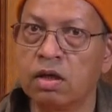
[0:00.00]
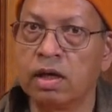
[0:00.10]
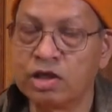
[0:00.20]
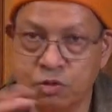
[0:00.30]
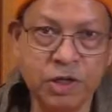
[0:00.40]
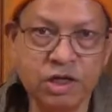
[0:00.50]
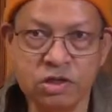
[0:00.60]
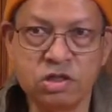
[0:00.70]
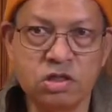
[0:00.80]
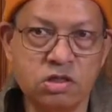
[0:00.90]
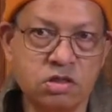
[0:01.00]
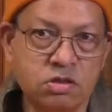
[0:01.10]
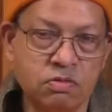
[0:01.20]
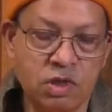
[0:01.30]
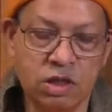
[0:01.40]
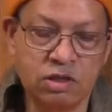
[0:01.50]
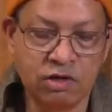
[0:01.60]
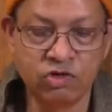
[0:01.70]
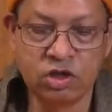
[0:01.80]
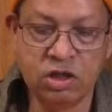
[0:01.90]
experiences when a
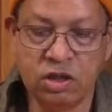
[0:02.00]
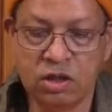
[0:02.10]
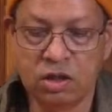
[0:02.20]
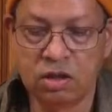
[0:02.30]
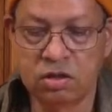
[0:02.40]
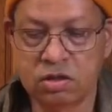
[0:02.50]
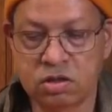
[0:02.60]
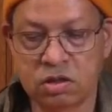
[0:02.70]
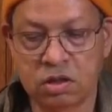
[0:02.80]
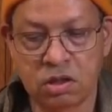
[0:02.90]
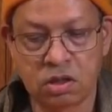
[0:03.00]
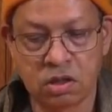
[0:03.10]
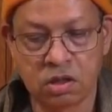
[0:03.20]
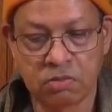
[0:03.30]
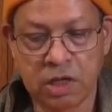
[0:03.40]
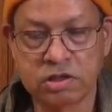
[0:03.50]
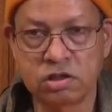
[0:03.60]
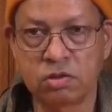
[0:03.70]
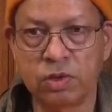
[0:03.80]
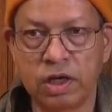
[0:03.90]
devotee
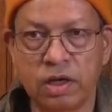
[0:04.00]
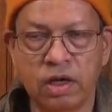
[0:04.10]
passes away.